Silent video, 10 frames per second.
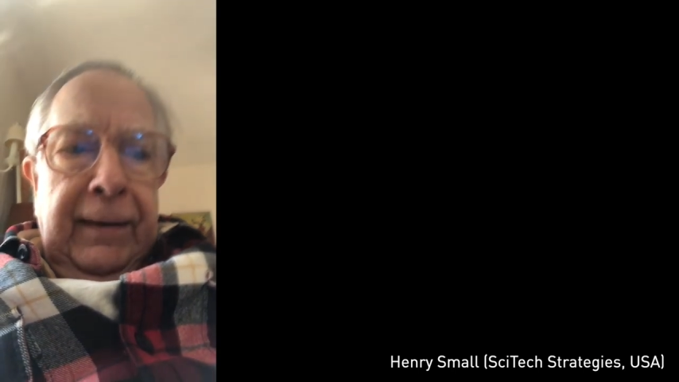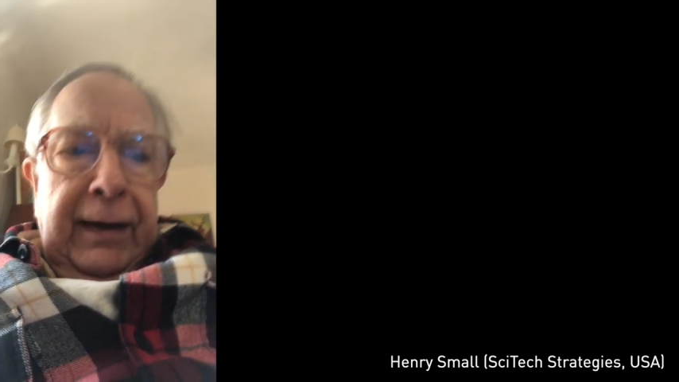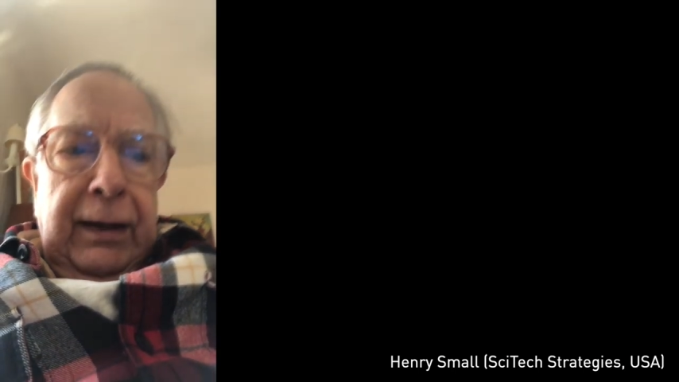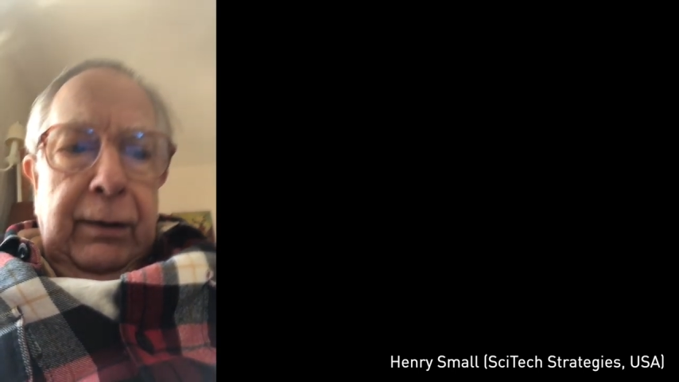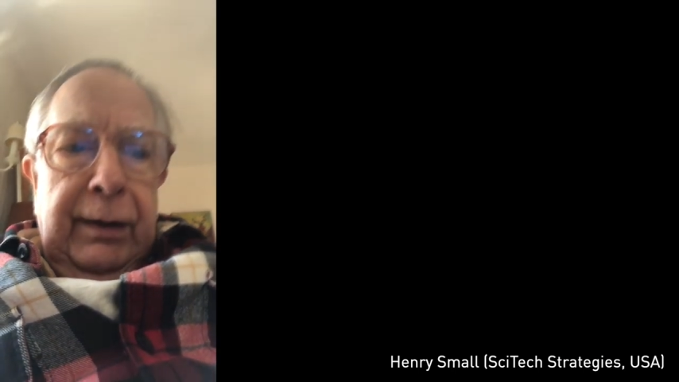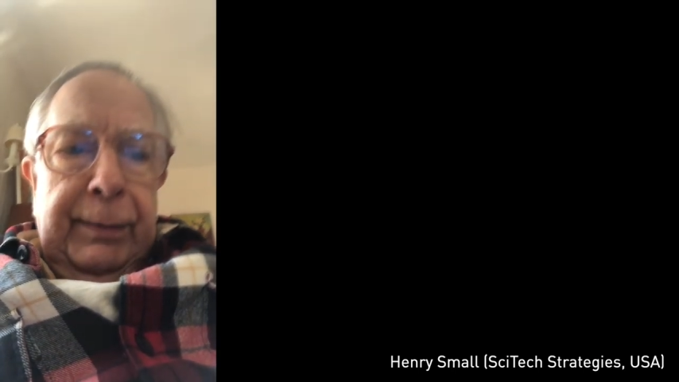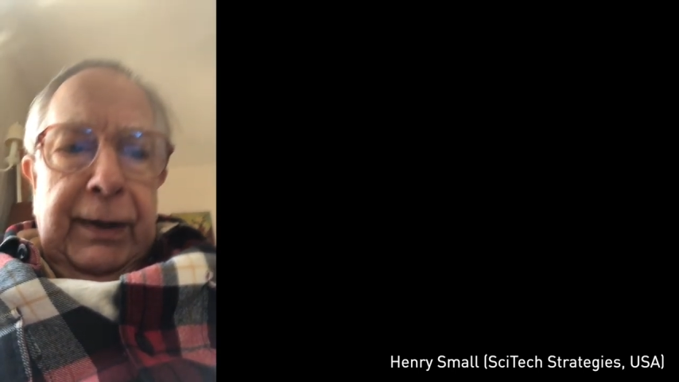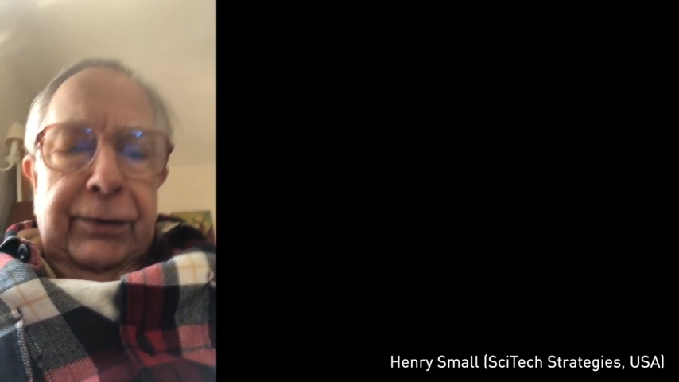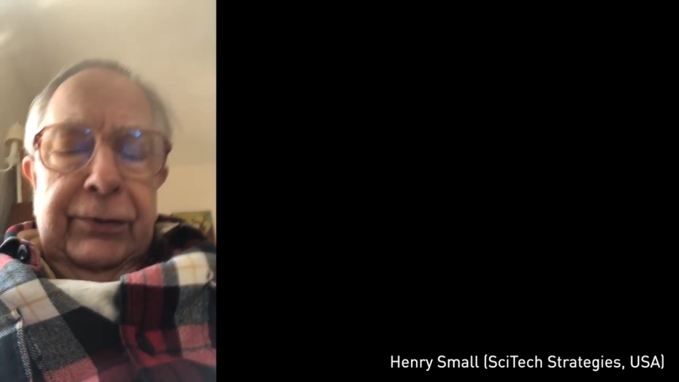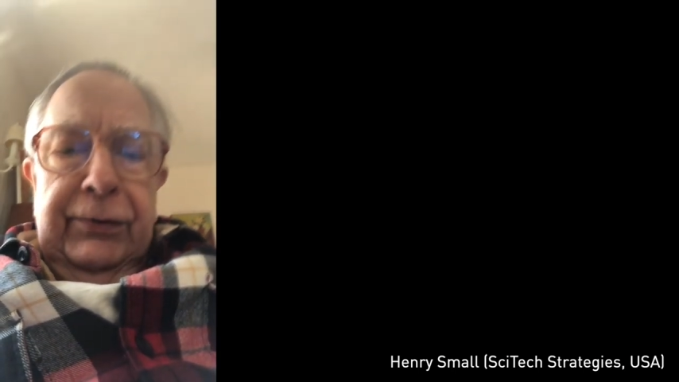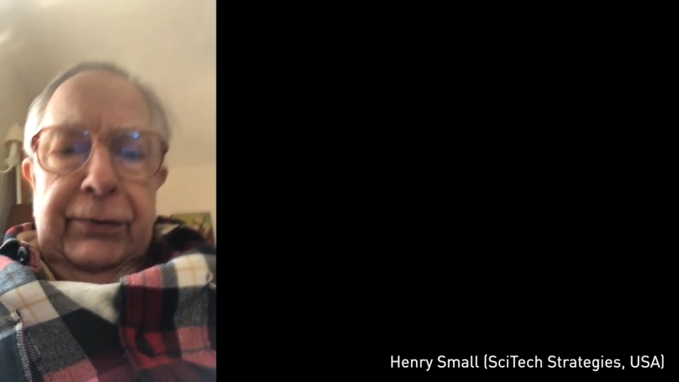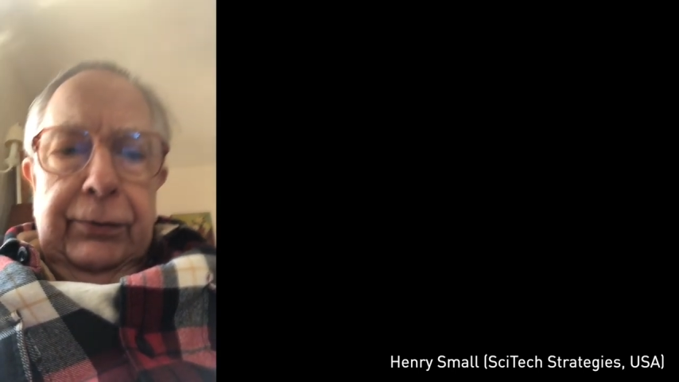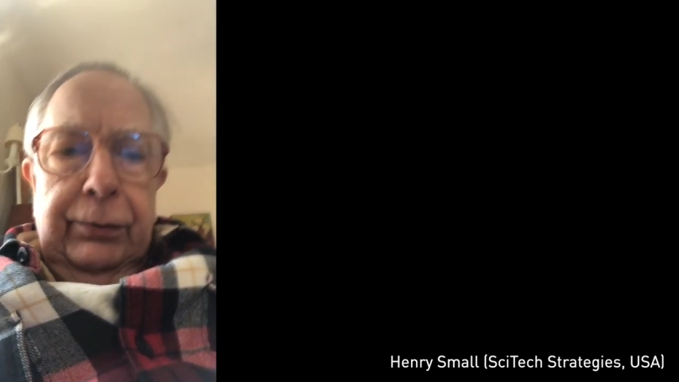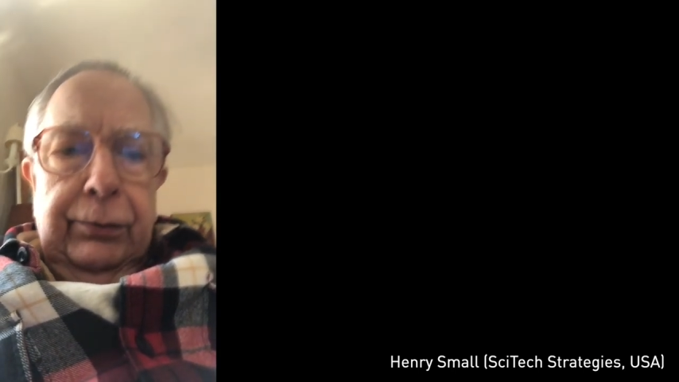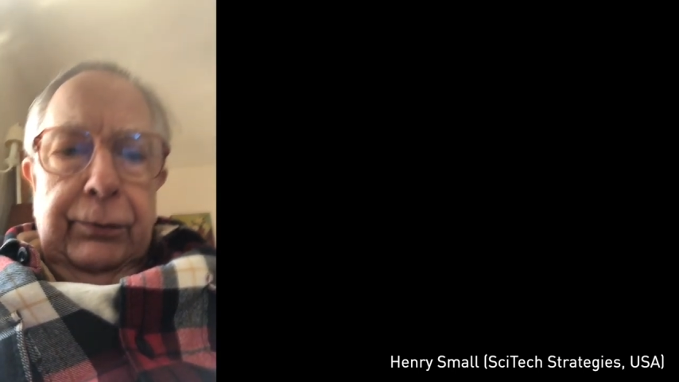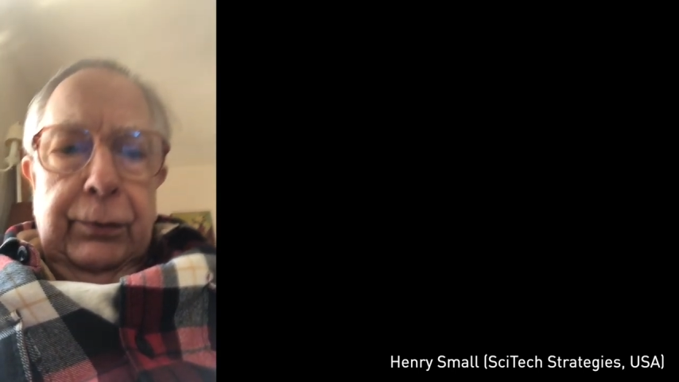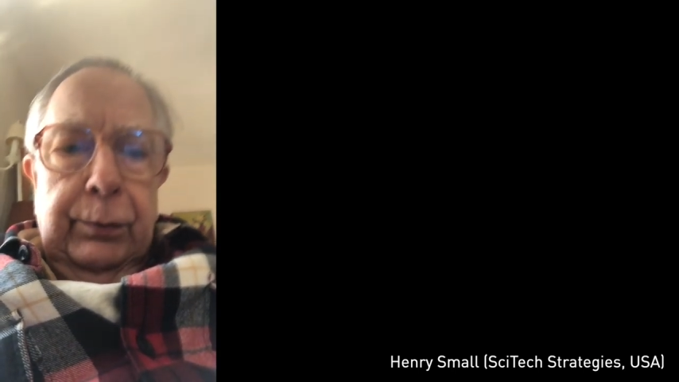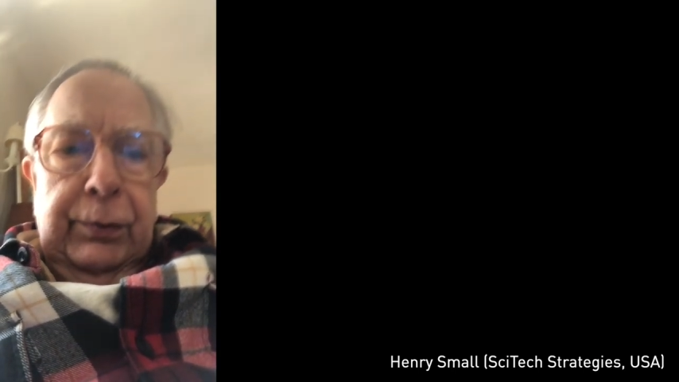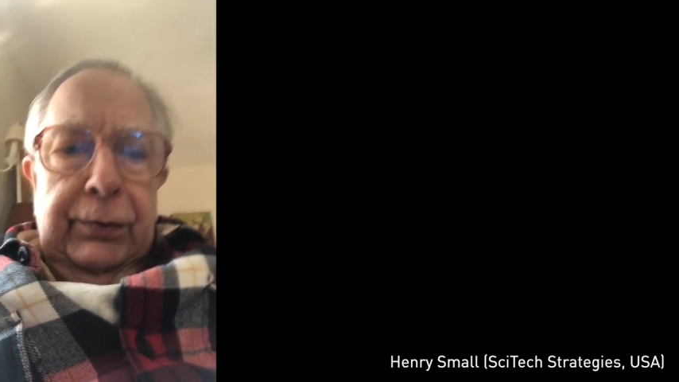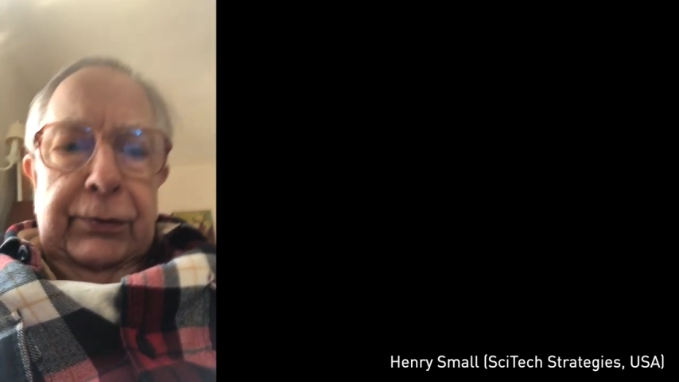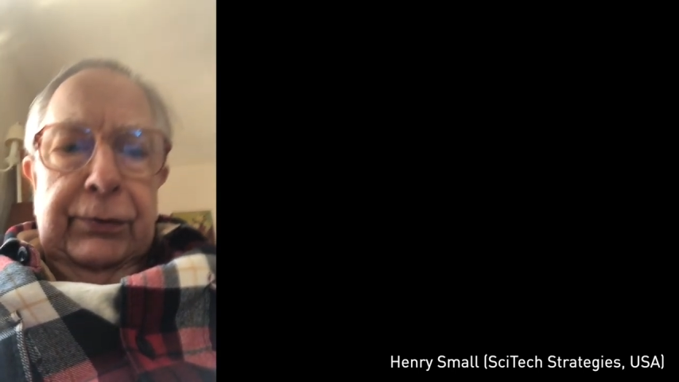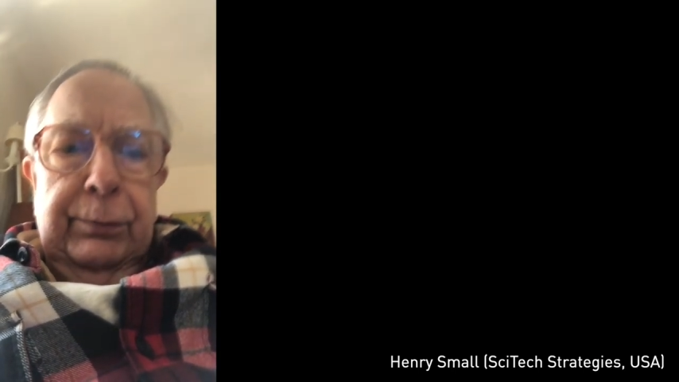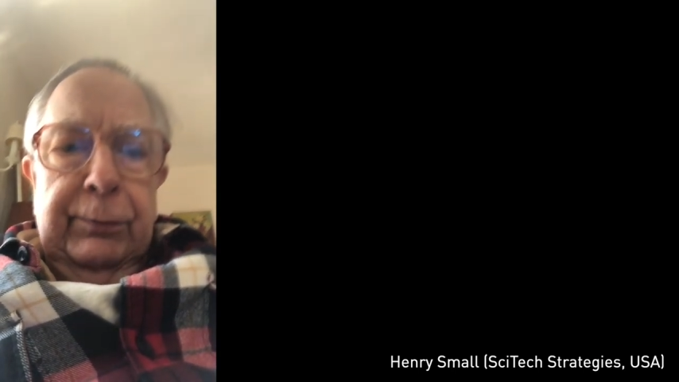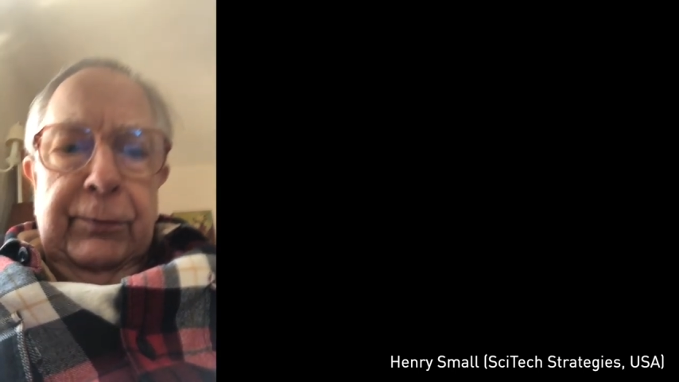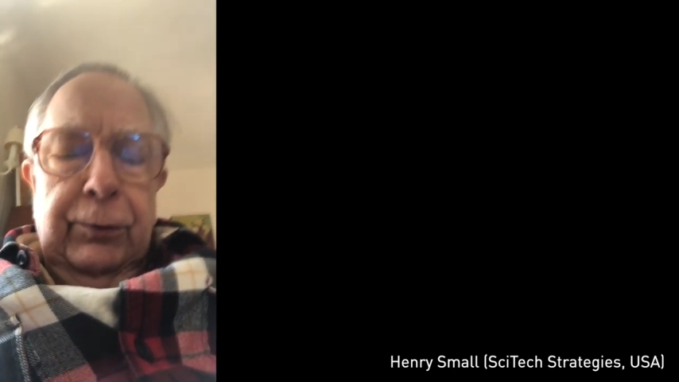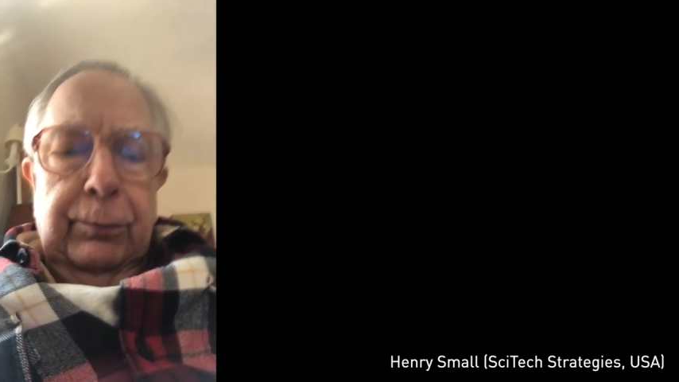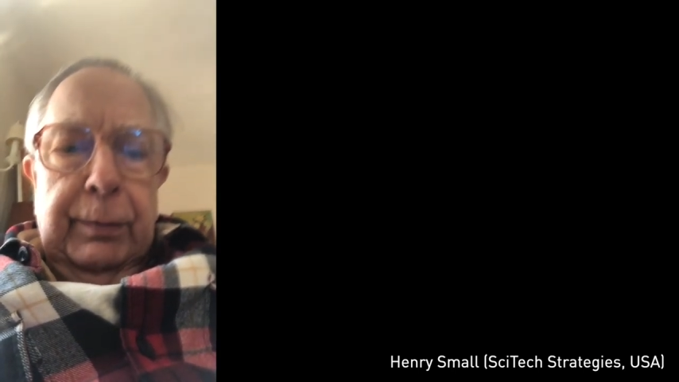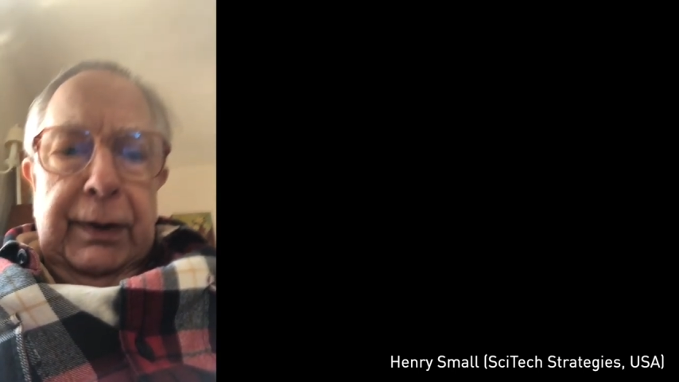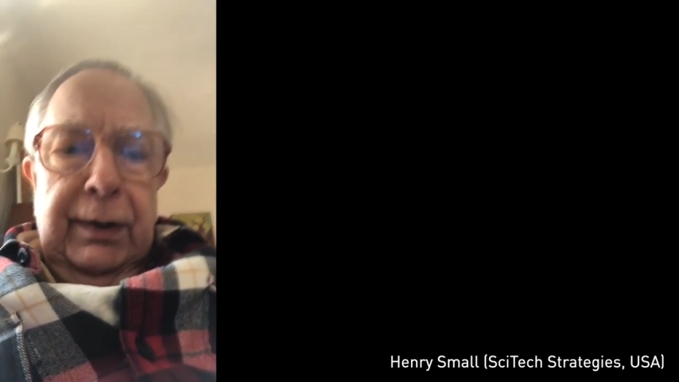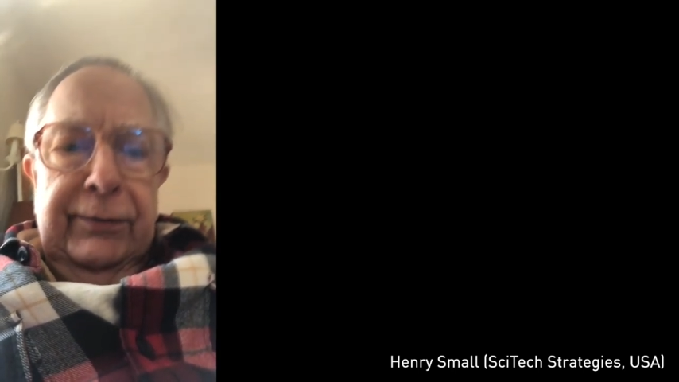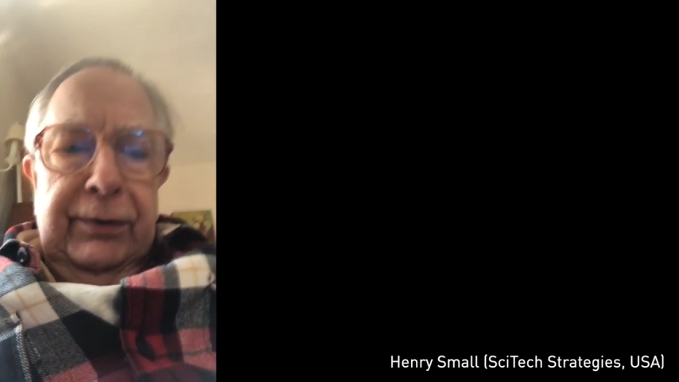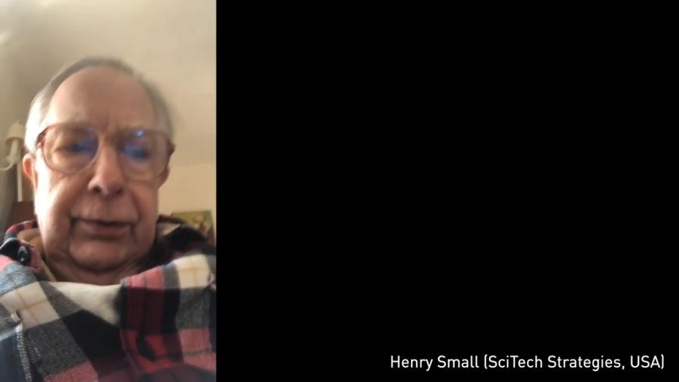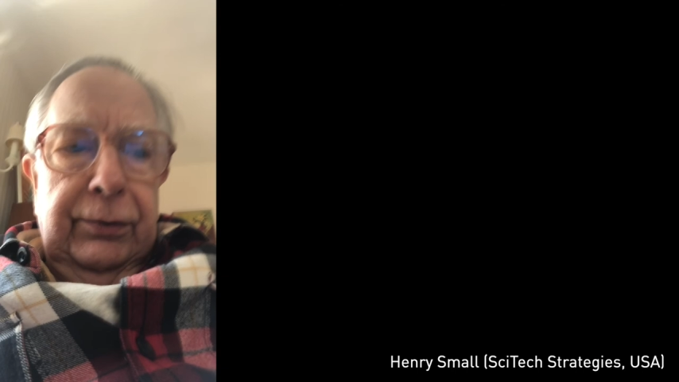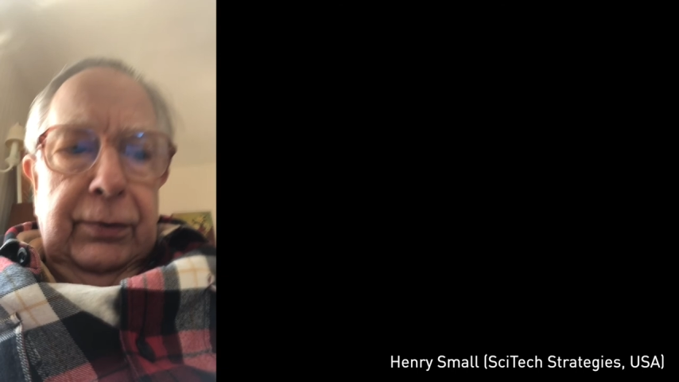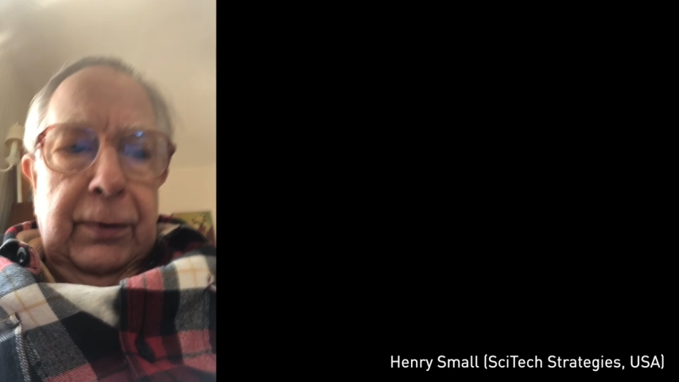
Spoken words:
how hypotheses are confirmed or disconfirmed by evidence.